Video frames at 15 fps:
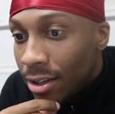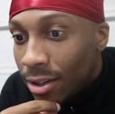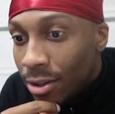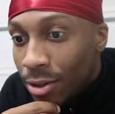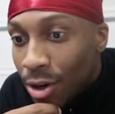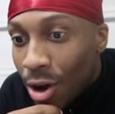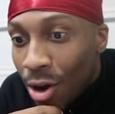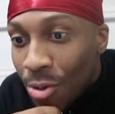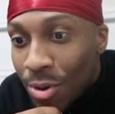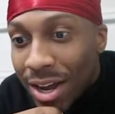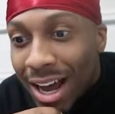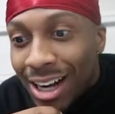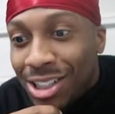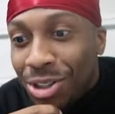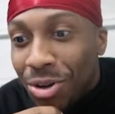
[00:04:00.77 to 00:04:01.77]
You know, we
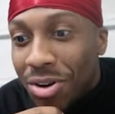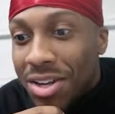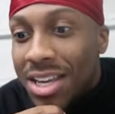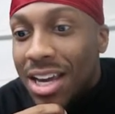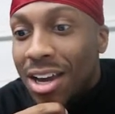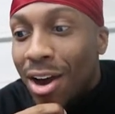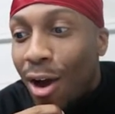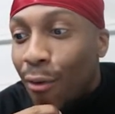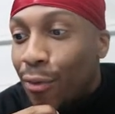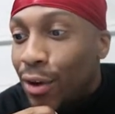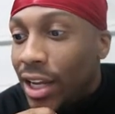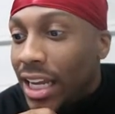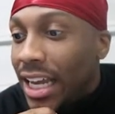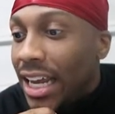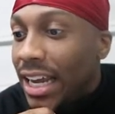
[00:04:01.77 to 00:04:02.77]
got you on kickoff
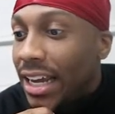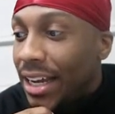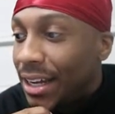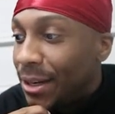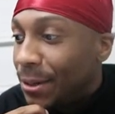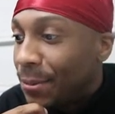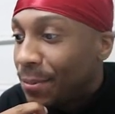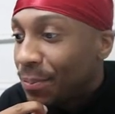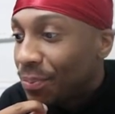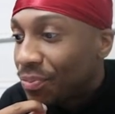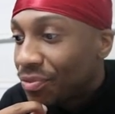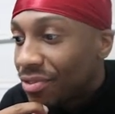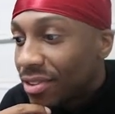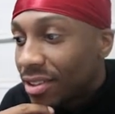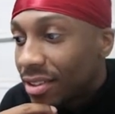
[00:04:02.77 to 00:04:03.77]
again.
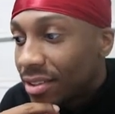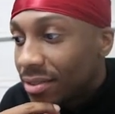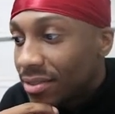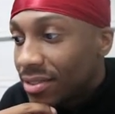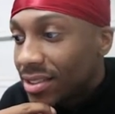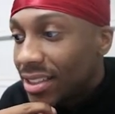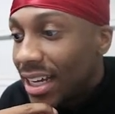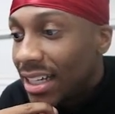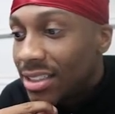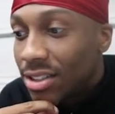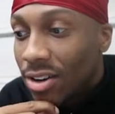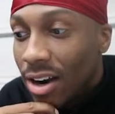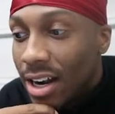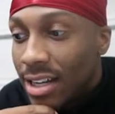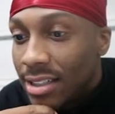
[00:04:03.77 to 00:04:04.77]
That's
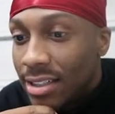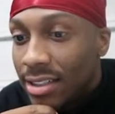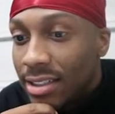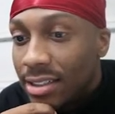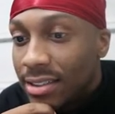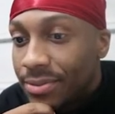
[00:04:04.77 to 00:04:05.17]
crazy.